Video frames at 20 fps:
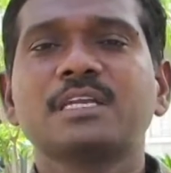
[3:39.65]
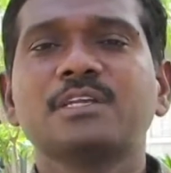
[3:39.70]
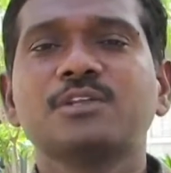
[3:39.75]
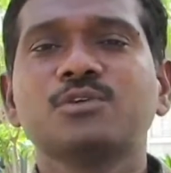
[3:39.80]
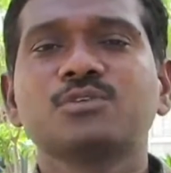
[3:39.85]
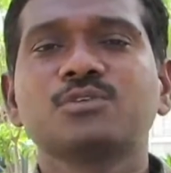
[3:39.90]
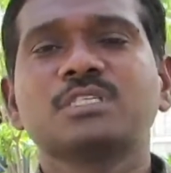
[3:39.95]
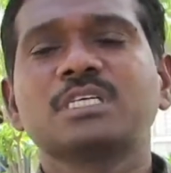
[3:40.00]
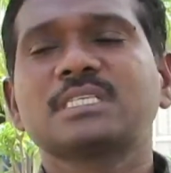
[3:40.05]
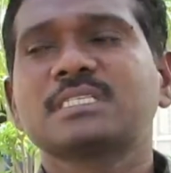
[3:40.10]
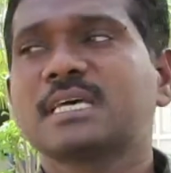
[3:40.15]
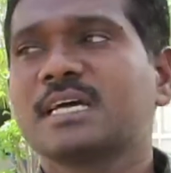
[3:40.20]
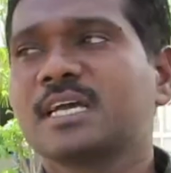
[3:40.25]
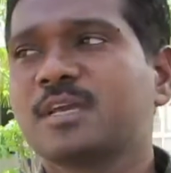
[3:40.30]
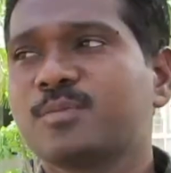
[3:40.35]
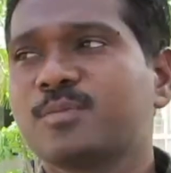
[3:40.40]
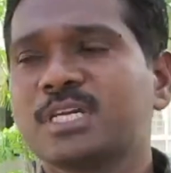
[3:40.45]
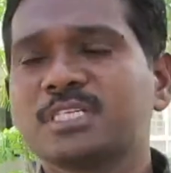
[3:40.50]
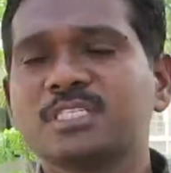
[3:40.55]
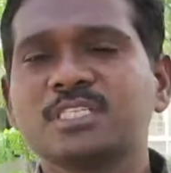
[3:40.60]
can use as a
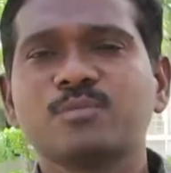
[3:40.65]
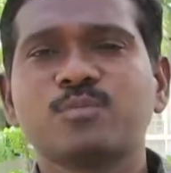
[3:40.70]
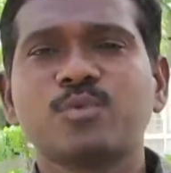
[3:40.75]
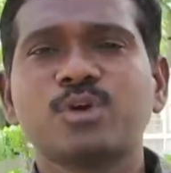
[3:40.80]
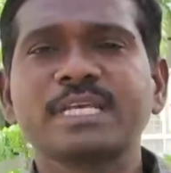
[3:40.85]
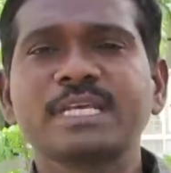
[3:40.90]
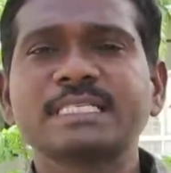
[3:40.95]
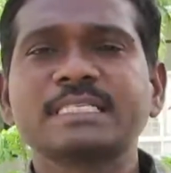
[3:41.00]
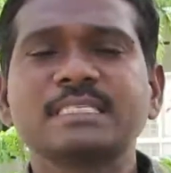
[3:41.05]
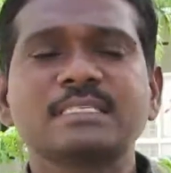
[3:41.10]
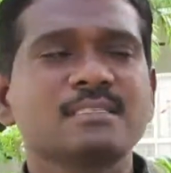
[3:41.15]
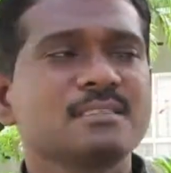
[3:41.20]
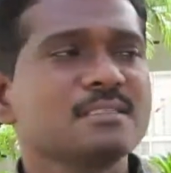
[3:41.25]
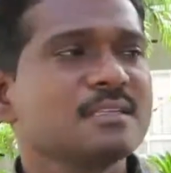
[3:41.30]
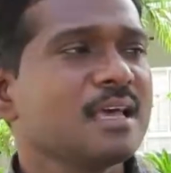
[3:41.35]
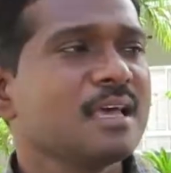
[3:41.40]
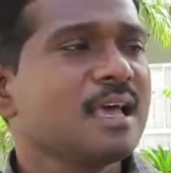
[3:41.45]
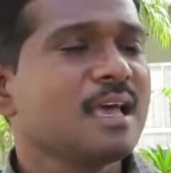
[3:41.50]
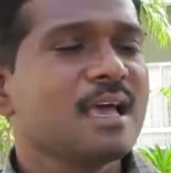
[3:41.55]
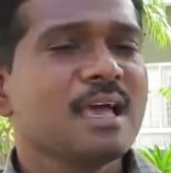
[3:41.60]
hybrid seed
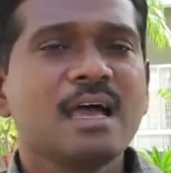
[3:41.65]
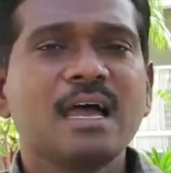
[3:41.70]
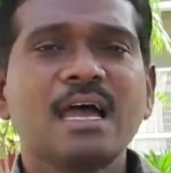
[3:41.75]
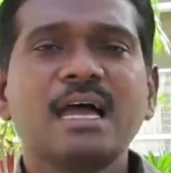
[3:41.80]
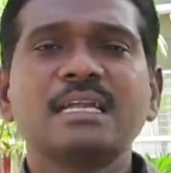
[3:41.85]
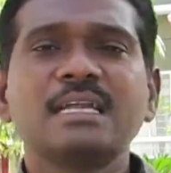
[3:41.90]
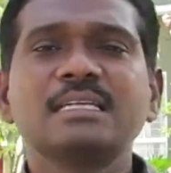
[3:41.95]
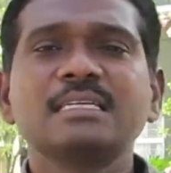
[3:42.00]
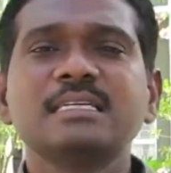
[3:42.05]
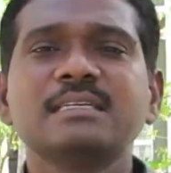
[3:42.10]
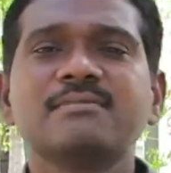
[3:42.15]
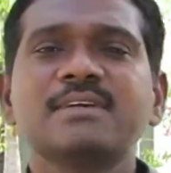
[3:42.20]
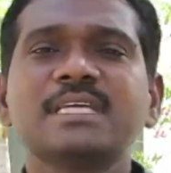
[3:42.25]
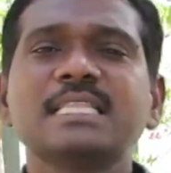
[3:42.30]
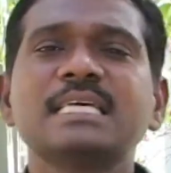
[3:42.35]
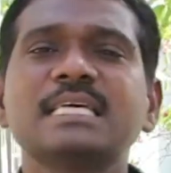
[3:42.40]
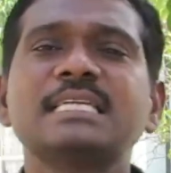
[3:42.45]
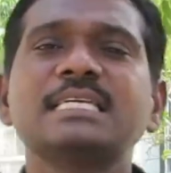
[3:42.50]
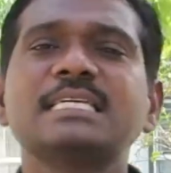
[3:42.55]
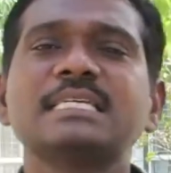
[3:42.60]
protections and
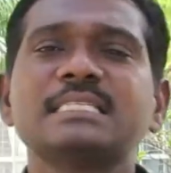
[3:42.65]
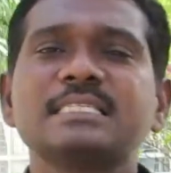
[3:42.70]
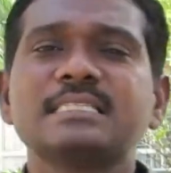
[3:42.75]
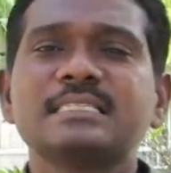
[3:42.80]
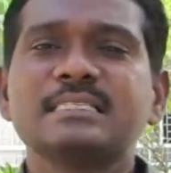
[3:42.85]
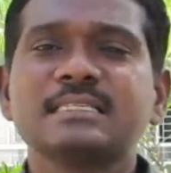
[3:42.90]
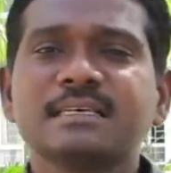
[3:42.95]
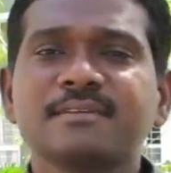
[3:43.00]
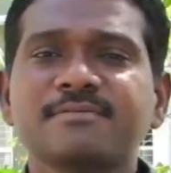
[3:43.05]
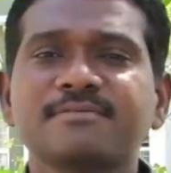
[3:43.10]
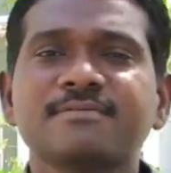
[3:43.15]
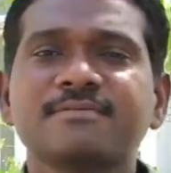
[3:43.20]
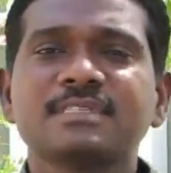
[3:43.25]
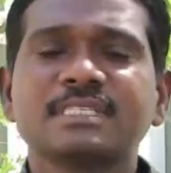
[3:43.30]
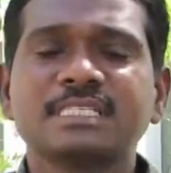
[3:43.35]
whether it is uh,